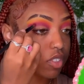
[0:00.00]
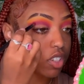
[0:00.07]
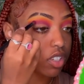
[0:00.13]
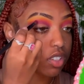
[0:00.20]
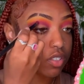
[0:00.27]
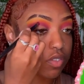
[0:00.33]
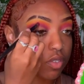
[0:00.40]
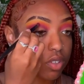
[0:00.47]

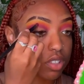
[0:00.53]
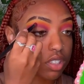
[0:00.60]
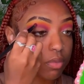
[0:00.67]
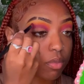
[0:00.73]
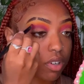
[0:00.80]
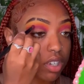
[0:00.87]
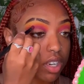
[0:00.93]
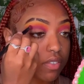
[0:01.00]
just for
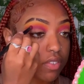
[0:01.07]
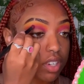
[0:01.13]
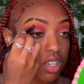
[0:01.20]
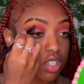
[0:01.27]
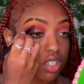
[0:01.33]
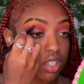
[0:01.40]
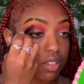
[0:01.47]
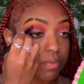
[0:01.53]
some more
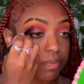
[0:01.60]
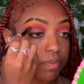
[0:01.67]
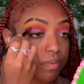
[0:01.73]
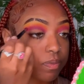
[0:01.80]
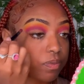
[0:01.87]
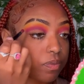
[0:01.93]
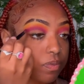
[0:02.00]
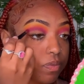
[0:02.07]
definition.
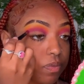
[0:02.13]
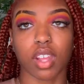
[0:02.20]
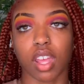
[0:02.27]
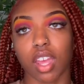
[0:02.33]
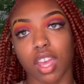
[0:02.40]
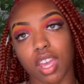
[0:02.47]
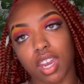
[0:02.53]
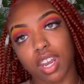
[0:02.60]

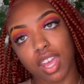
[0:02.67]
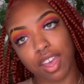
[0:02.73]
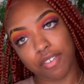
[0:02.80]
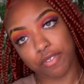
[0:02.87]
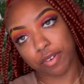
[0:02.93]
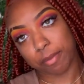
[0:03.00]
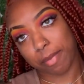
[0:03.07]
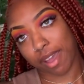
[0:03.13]
And now
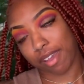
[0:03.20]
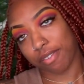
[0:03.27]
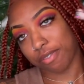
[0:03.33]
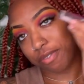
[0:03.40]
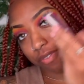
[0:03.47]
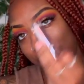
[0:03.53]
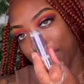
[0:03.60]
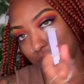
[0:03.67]
for my
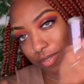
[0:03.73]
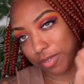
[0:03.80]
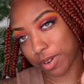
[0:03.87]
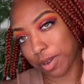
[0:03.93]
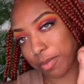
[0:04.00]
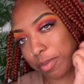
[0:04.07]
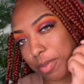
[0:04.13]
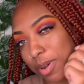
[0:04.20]

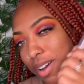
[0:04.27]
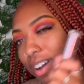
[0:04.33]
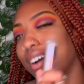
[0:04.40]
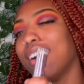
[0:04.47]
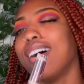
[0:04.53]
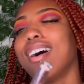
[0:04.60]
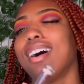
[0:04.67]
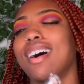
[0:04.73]
favorite
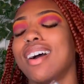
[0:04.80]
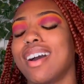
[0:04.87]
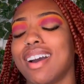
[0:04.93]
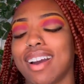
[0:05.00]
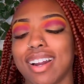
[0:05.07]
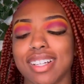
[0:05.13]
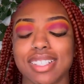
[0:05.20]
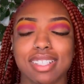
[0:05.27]

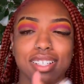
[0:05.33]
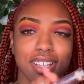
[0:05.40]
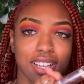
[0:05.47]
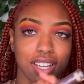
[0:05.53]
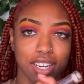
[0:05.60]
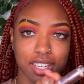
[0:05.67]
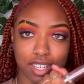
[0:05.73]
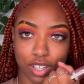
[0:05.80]
part,
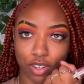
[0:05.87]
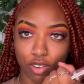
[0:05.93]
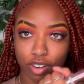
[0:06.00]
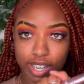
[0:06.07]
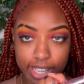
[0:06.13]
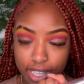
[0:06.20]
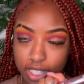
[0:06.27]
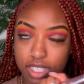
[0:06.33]
cutting the
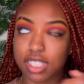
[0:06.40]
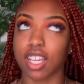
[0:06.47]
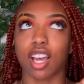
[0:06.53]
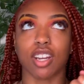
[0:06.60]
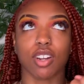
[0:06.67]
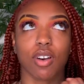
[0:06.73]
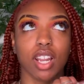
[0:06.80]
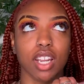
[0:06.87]
crease.
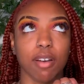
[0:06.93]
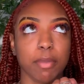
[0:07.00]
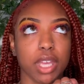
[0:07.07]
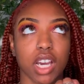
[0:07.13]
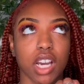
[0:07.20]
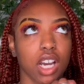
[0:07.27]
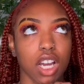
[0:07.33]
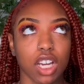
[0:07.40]
Y'all know I love you,
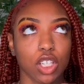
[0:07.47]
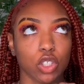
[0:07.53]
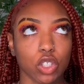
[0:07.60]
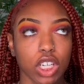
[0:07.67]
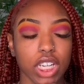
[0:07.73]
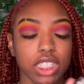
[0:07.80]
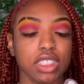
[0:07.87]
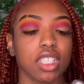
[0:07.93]
cut
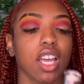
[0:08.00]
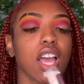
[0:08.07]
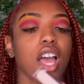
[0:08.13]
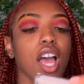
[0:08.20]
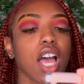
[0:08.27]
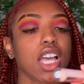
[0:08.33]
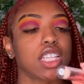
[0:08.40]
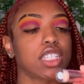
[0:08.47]
crease.
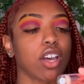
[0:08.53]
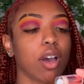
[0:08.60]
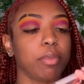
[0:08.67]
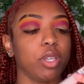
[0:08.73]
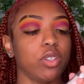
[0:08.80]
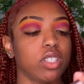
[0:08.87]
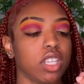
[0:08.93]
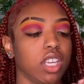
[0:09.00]
So I'm
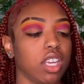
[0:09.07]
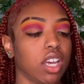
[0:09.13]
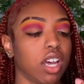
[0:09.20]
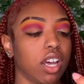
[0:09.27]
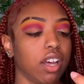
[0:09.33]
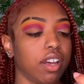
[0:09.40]
using